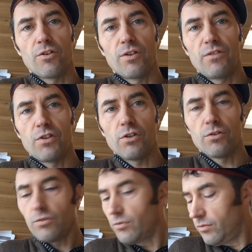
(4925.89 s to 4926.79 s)
if
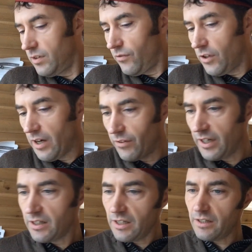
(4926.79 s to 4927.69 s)
you have an
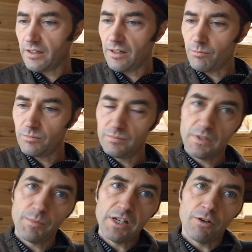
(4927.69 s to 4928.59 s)
idea,
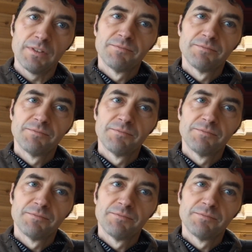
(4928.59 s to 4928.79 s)
let me know.